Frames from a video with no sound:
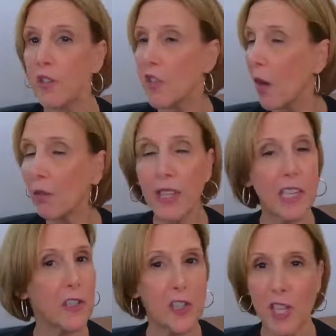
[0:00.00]
Don't
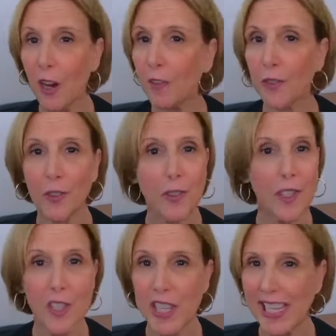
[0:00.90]
let yourself
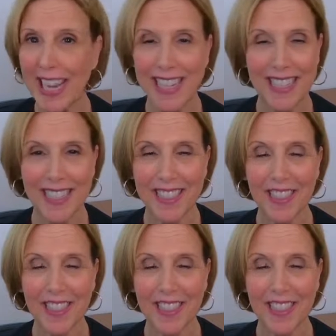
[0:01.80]
sing it.